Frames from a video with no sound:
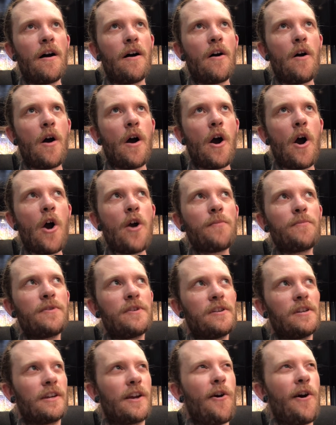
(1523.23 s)
I hope
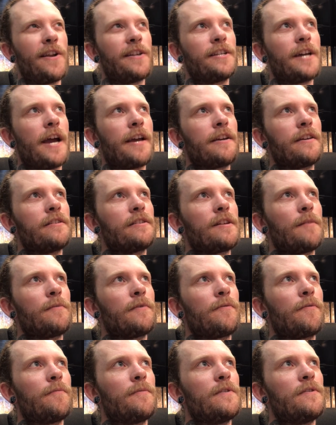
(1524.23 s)
that you're kind of taking
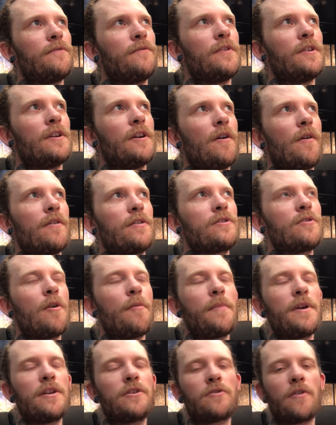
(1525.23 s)
something from this video. It's
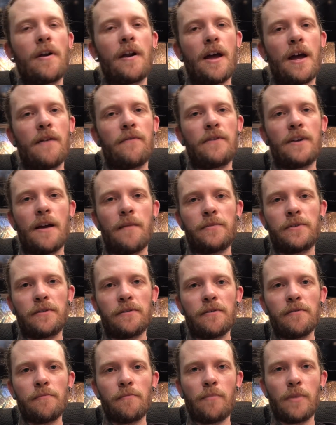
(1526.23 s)
not me trying to have an
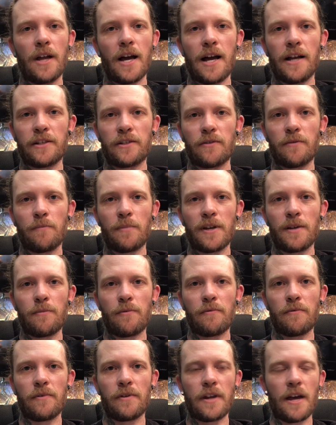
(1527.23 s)
absolute blast on
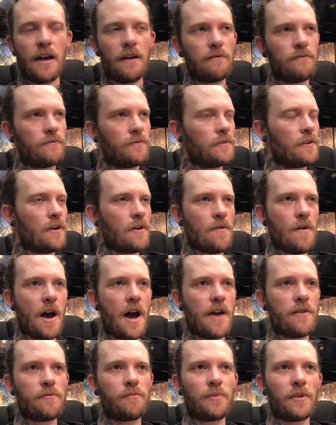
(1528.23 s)
people that have,
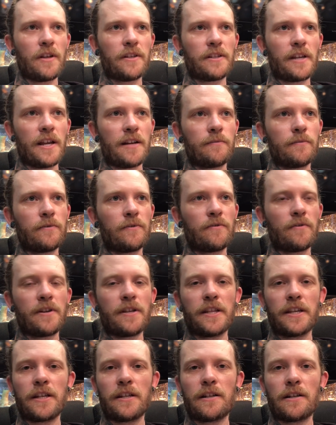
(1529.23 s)
100 plus animals or
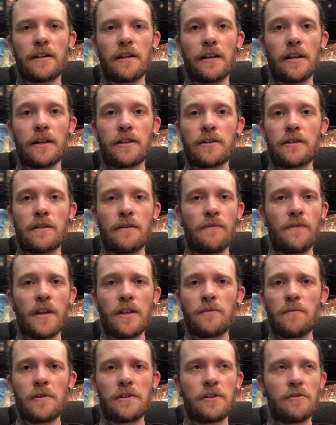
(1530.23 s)
anything in a collection. If
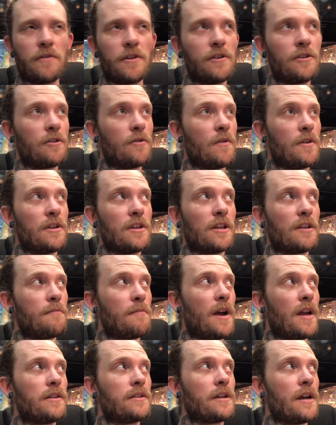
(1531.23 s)
that's what you're into and you can
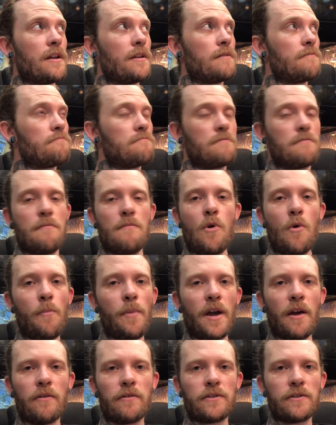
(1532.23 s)
maintain it, more
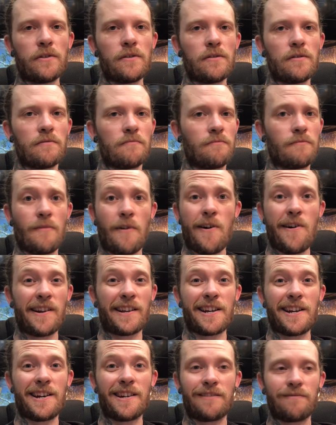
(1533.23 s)
power to you. I
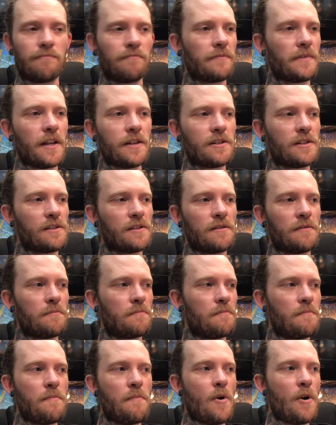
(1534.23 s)
can't. That's just the
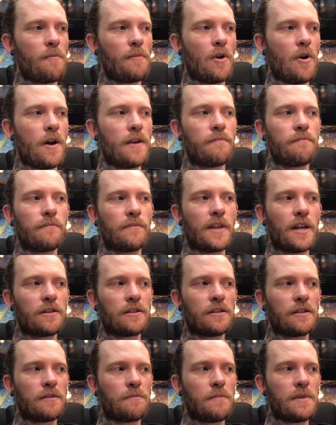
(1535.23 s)
bottom line.
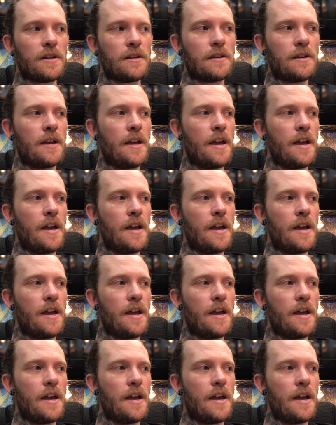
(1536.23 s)
That's just me.